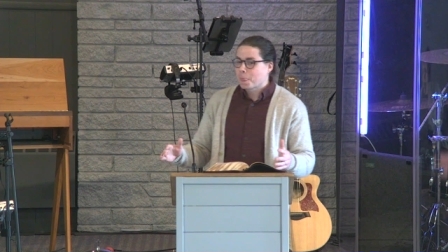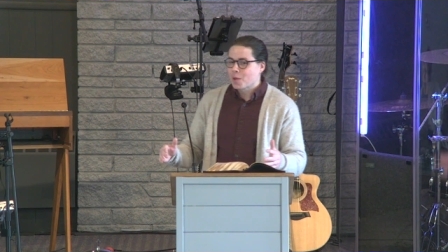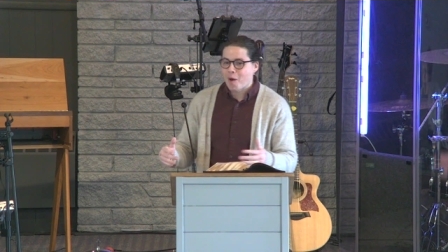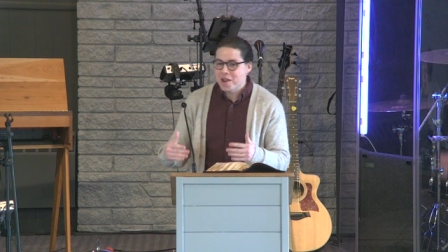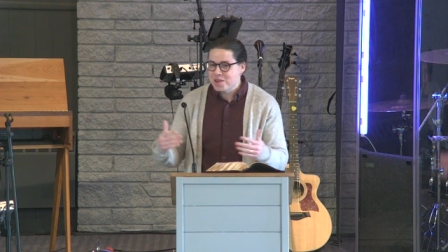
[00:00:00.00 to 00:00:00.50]

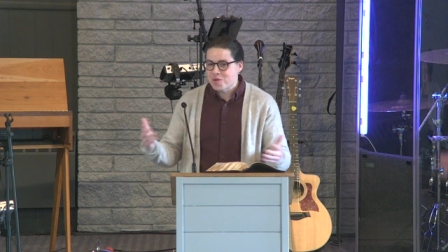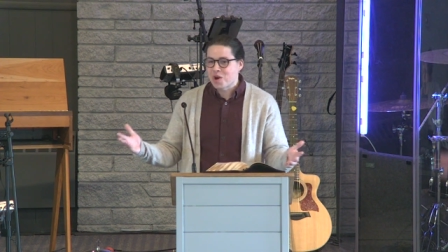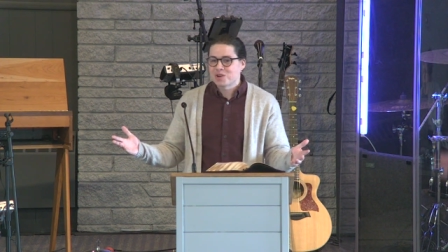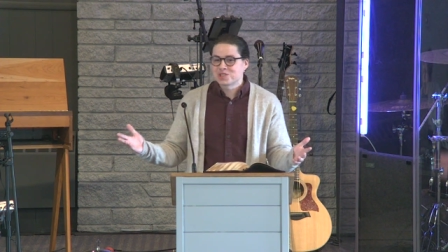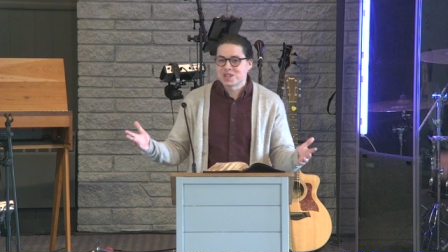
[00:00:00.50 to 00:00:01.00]
Why are you
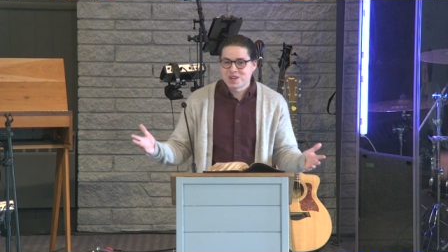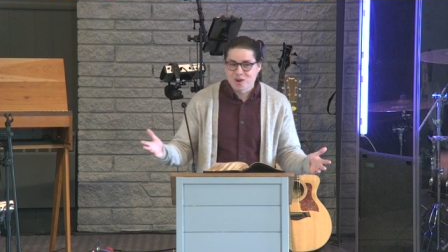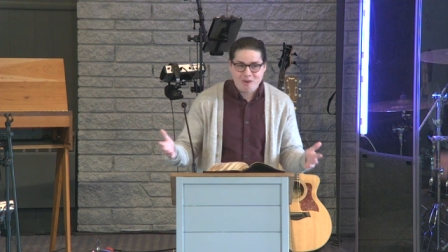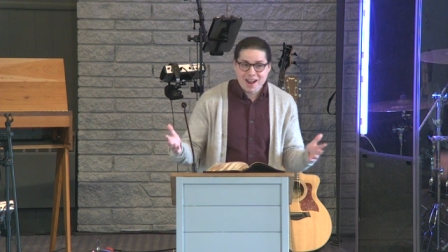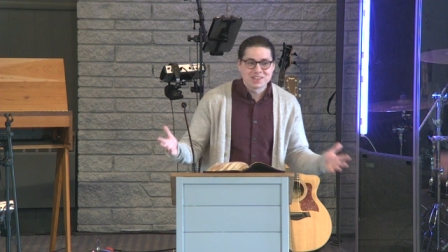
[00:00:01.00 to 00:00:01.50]
cursing your
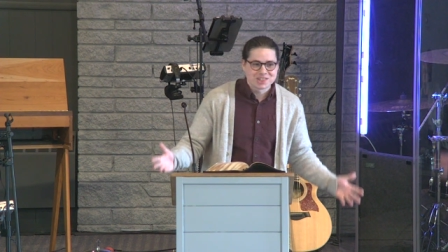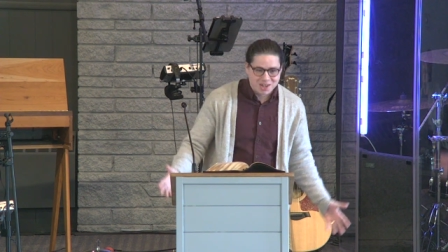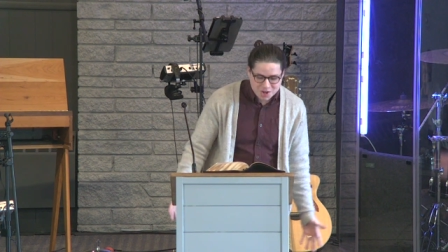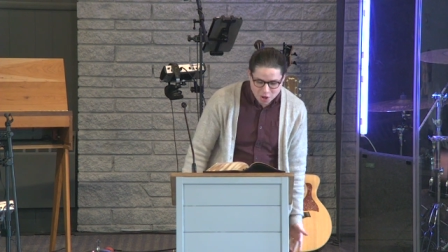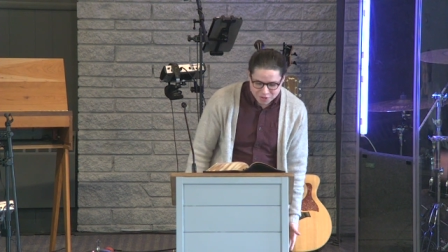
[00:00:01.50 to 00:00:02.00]

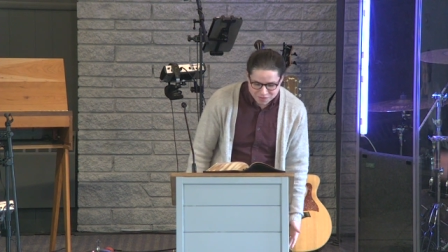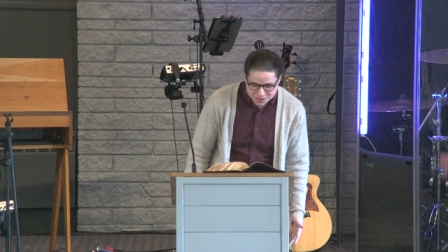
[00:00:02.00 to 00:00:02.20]
grandson all of a